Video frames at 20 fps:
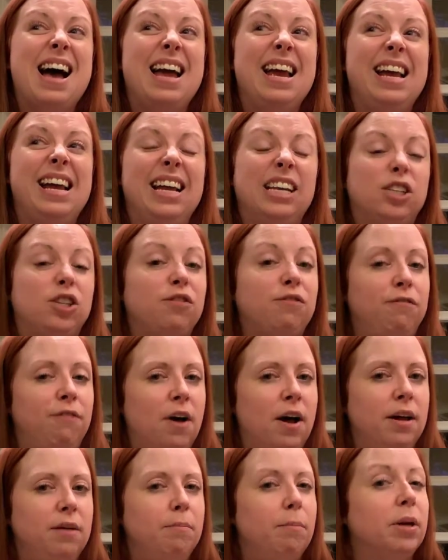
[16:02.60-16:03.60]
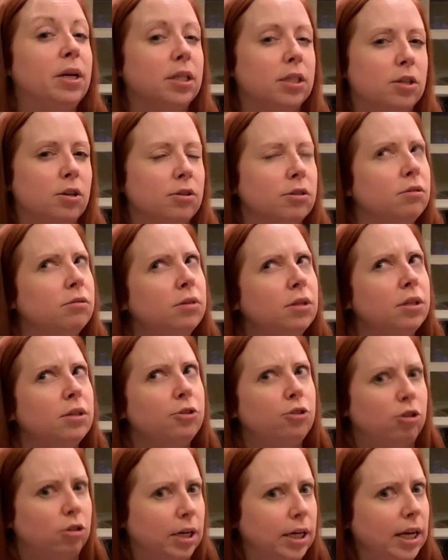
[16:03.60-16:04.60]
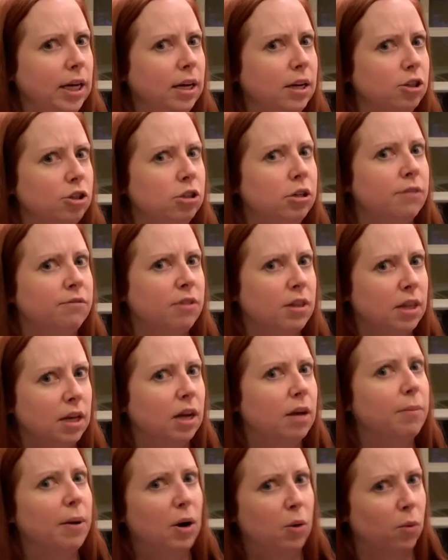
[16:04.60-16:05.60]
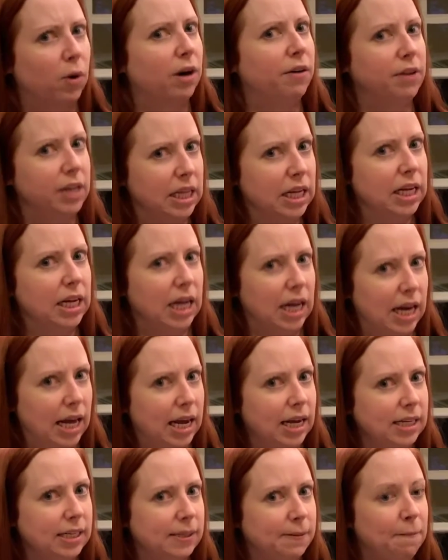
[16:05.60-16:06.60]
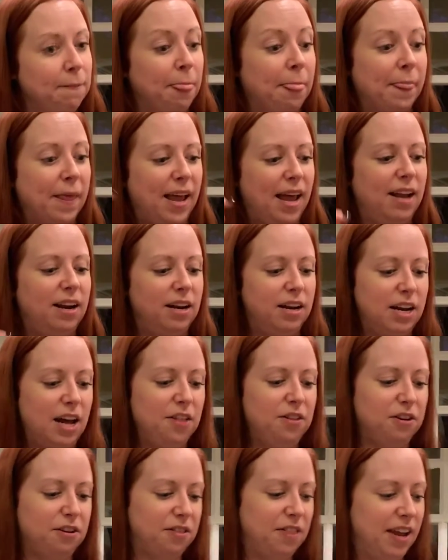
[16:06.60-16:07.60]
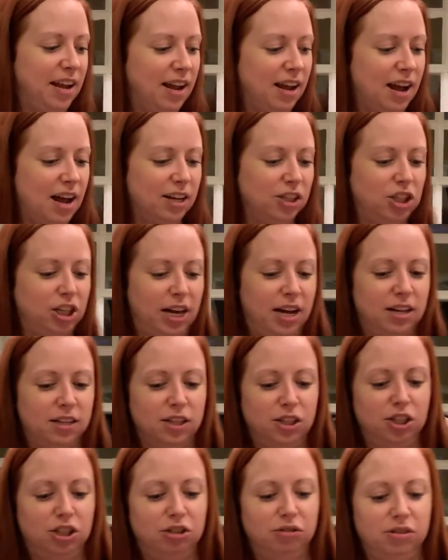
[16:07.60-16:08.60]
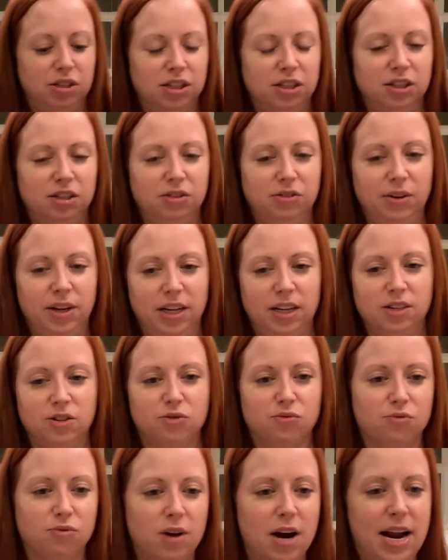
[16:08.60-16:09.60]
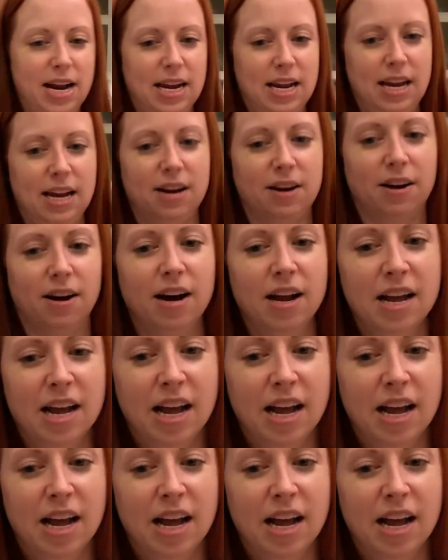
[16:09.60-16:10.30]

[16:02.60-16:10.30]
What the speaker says: It's fun, but it's also a little tricky because you have to think about where everything connects. And another thing I challenge you to do is right here,